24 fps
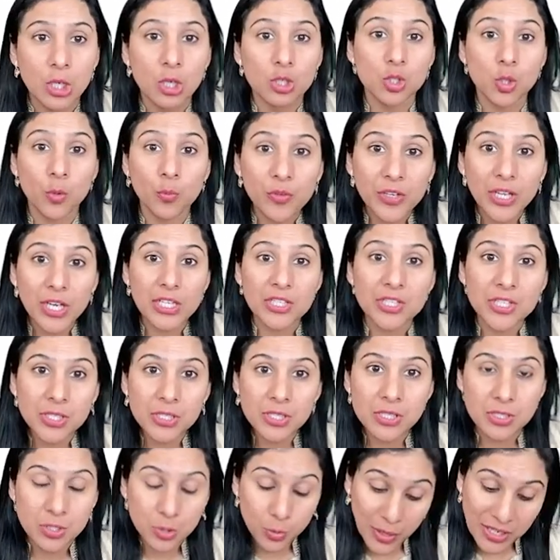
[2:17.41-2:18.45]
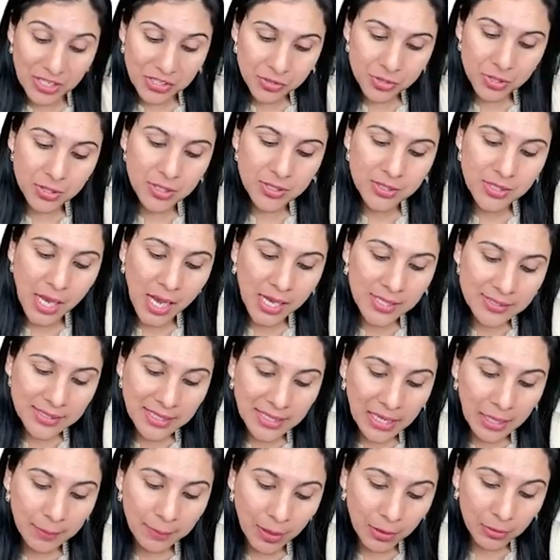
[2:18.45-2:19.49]
So we are just, question is
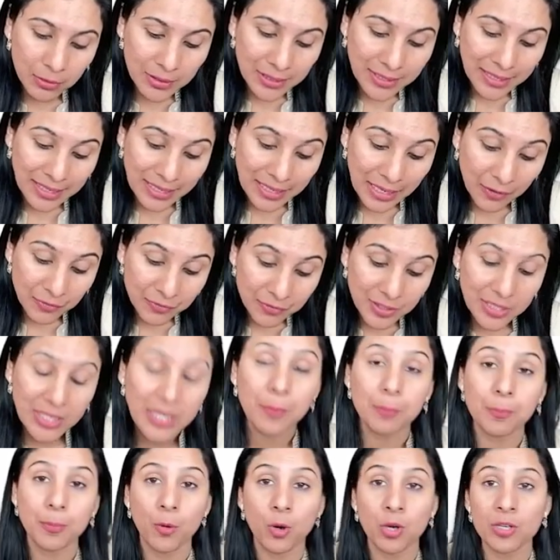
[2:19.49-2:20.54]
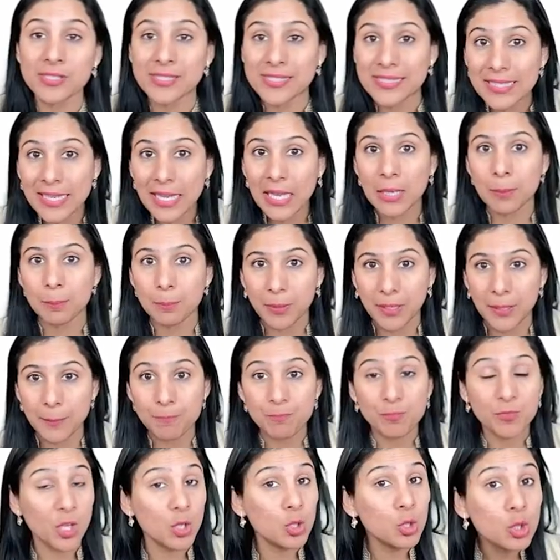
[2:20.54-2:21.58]
asking about cleft lip or
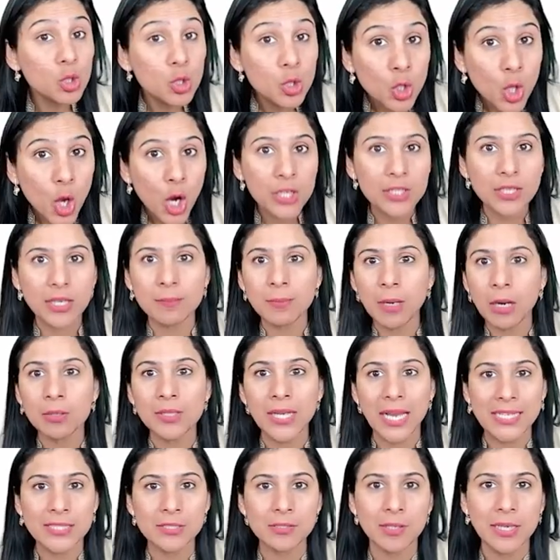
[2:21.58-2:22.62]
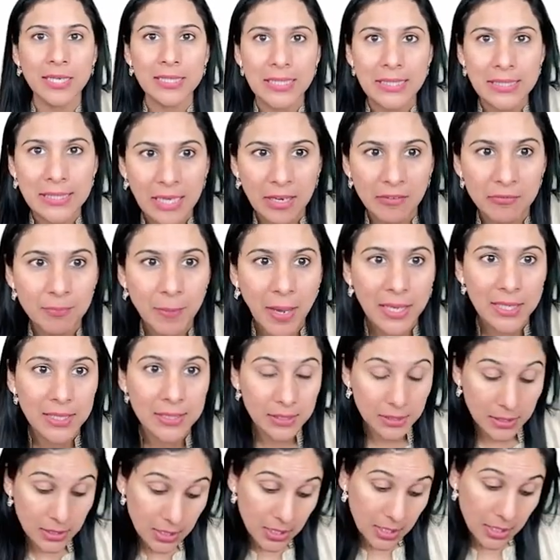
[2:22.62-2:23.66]
CLP, not about isolated cleft
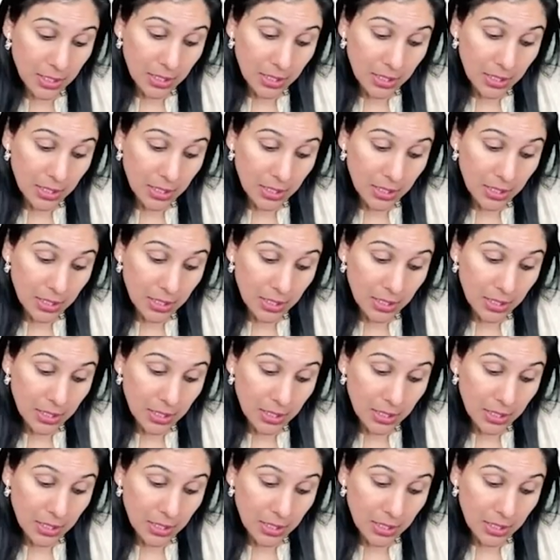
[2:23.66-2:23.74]
palate.